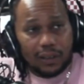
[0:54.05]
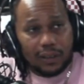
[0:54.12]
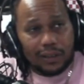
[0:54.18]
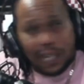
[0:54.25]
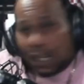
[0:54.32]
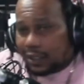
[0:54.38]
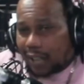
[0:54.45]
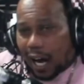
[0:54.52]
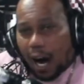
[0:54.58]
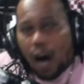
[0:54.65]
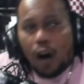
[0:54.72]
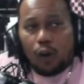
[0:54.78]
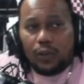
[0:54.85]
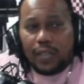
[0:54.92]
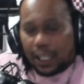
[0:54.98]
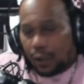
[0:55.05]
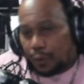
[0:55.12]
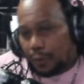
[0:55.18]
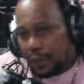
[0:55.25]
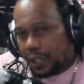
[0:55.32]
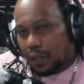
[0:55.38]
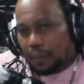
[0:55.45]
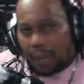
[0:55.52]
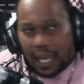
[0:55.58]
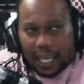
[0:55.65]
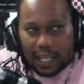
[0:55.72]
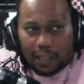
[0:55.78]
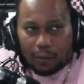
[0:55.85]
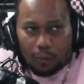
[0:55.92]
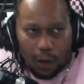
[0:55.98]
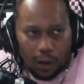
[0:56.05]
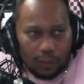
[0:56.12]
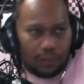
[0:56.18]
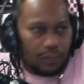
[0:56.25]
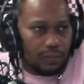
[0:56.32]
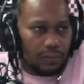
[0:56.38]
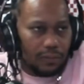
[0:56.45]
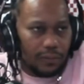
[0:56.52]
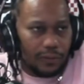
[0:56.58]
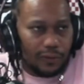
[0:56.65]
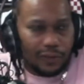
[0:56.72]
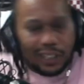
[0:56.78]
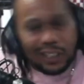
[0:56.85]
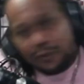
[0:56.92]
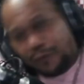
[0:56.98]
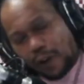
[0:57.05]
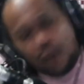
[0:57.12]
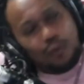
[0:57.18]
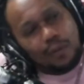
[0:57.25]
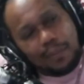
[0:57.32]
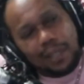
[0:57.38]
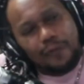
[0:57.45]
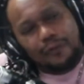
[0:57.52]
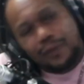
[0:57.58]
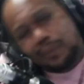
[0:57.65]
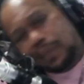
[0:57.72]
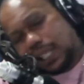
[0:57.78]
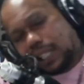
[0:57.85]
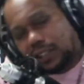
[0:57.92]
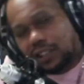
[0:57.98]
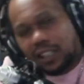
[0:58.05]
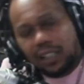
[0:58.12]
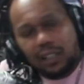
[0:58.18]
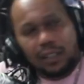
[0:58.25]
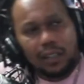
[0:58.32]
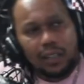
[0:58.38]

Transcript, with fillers: That's all that a real man want. Just fuck with me for me, G.